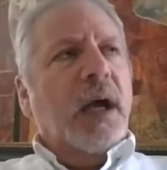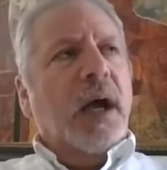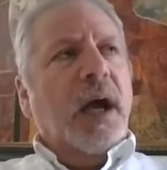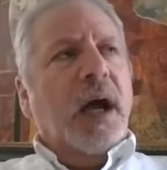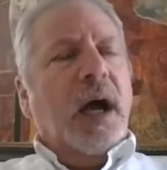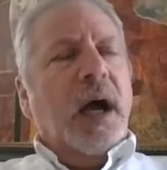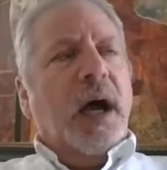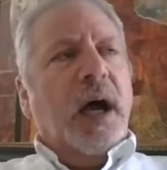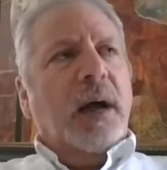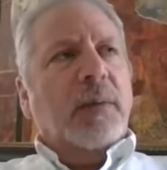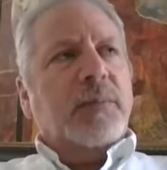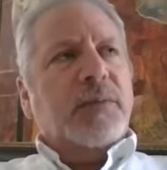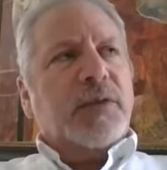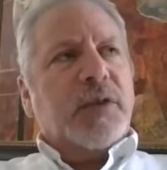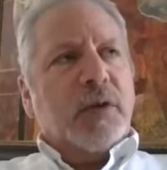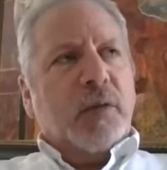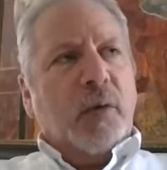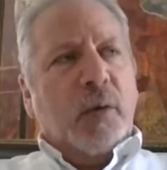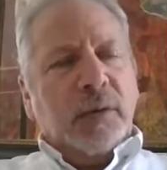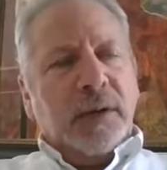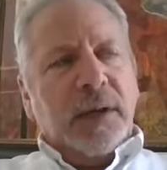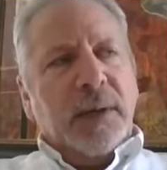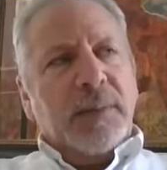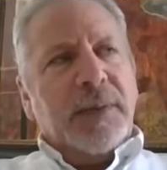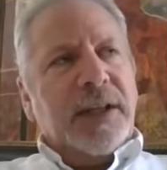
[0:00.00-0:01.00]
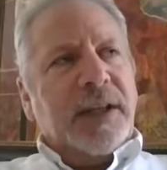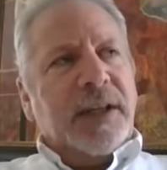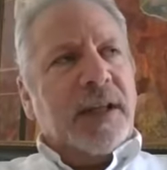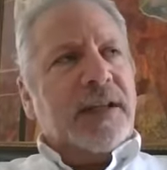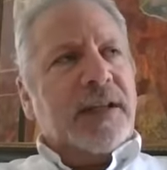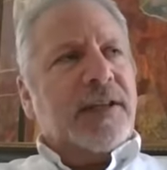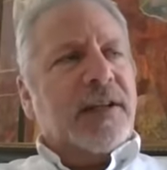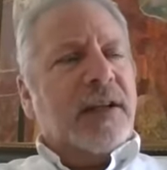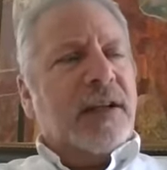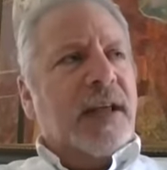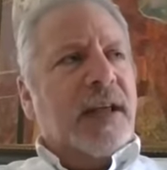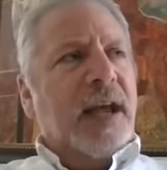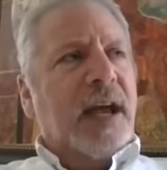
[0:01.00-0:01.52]
Um, so limit that
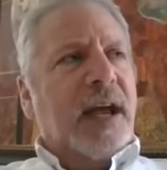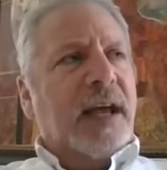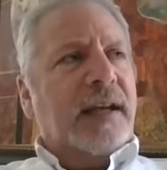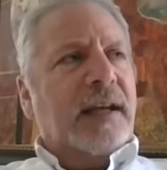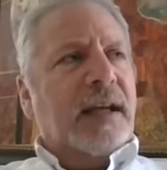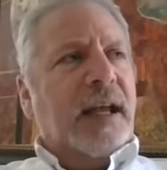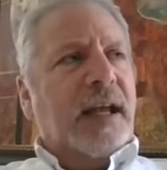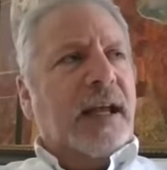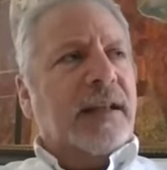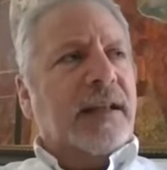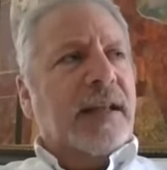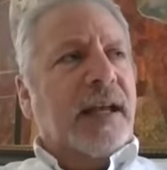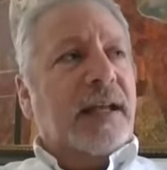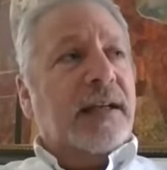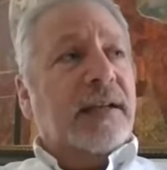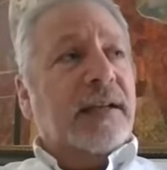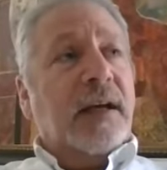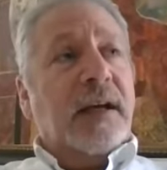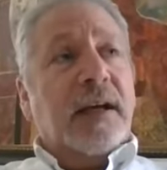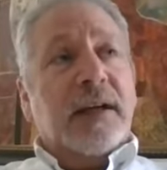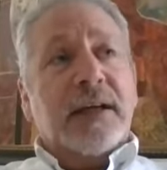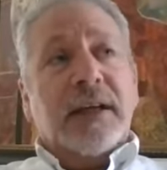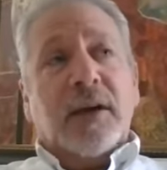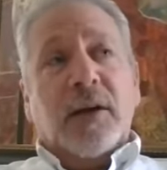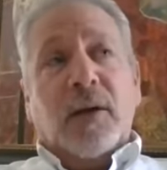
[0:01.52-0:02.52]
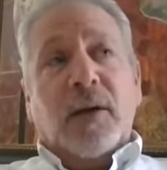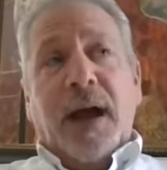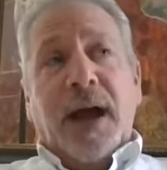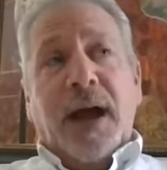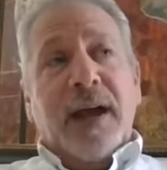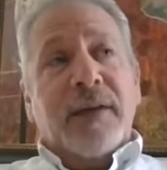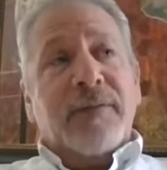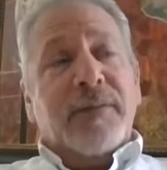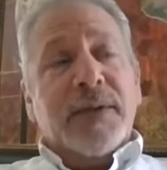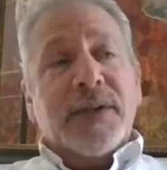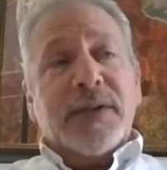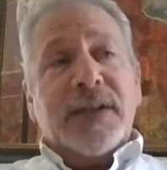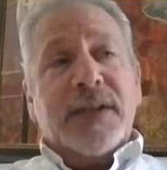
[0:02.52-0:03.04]
to that. And then, uh, you know,
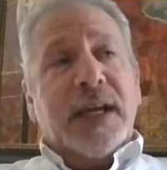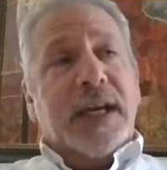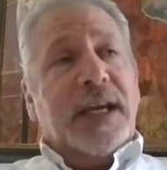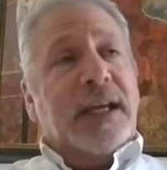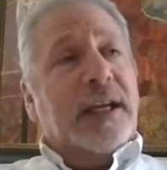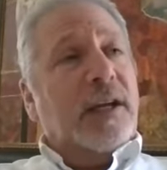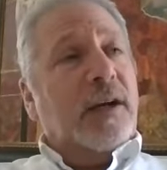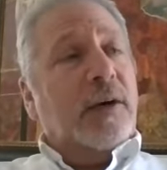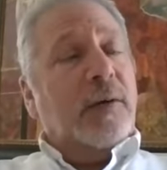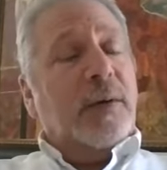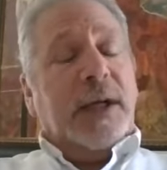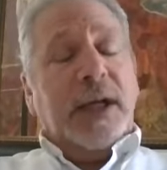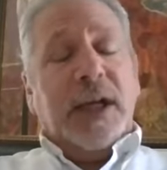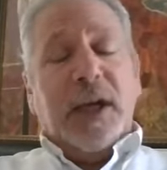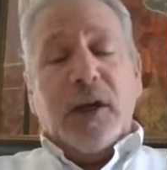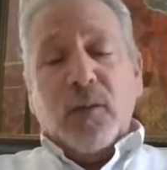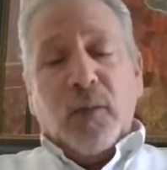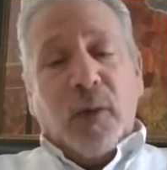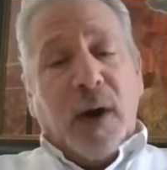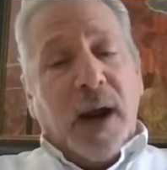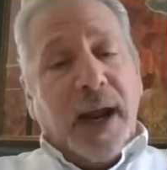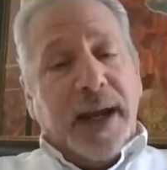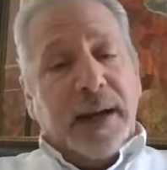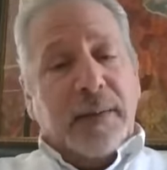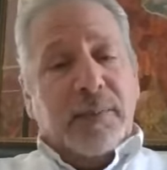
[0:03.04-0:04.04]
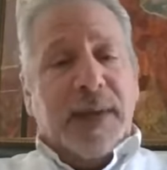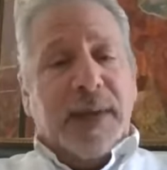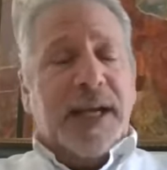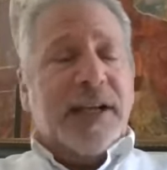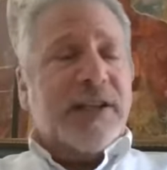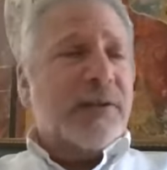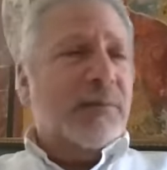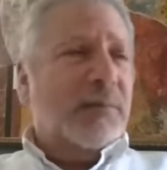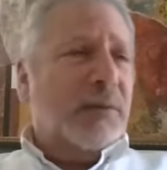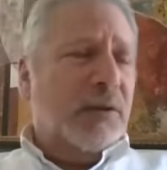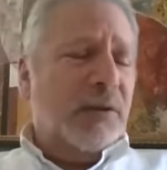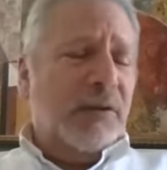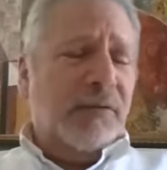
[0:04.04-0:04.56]
I've been saying, you know, eat right, make
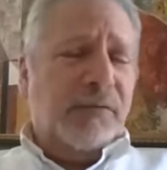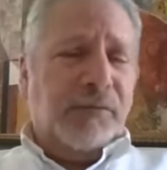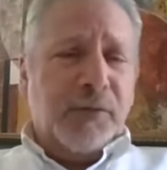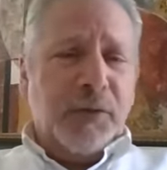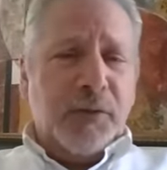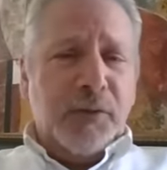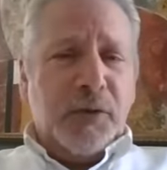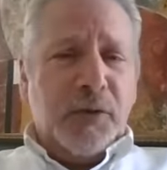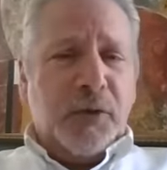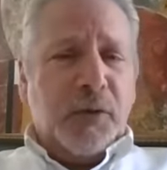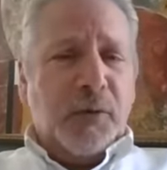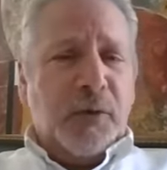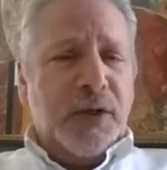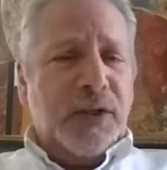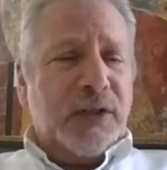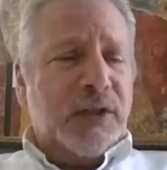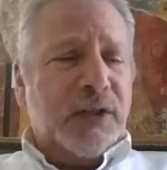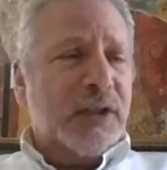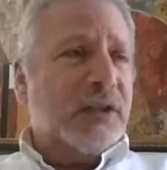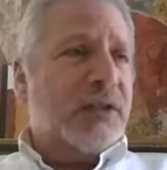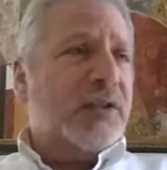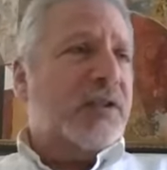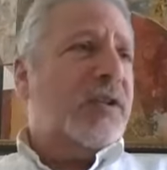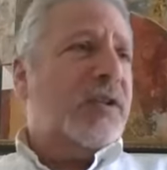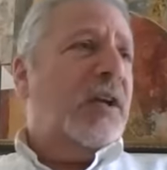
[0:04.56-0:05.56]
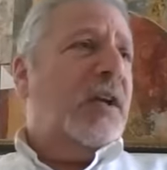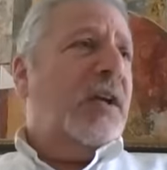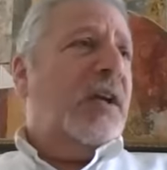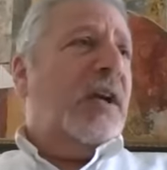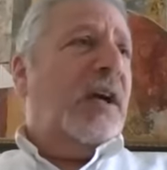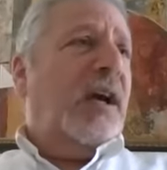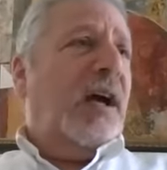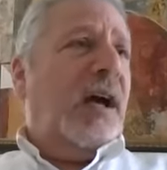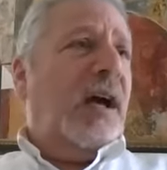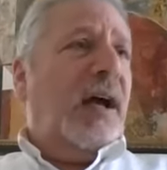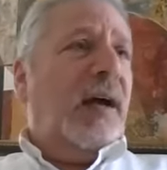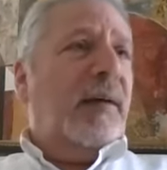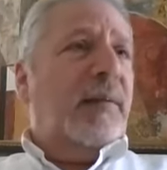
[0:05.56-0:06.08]
some good food choices,
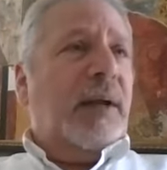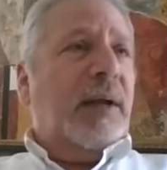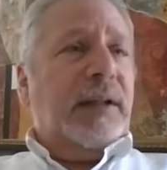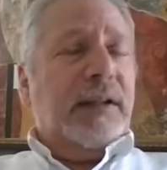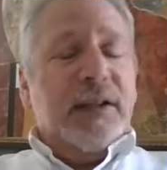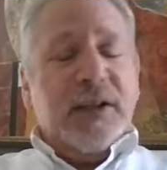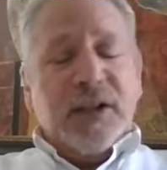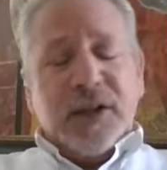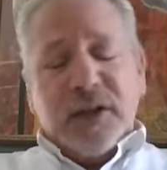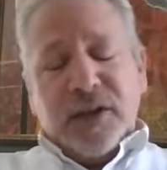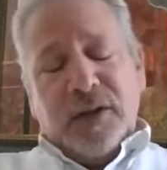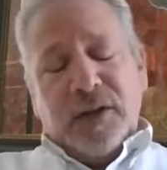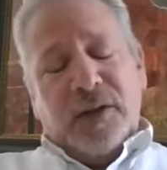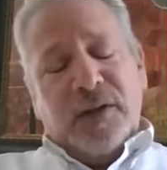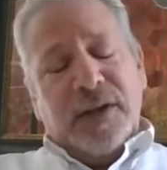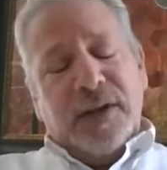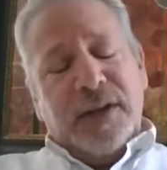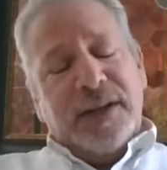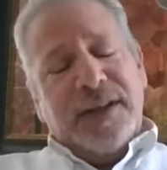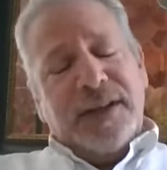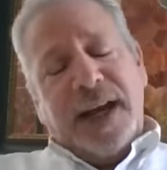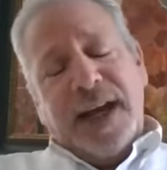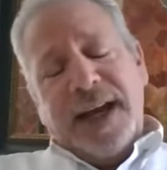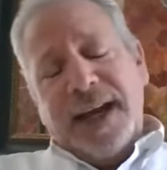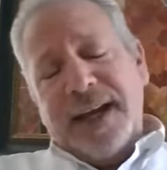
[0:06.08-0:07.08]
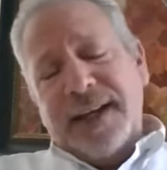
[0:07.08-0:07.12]
uh, at least during the day.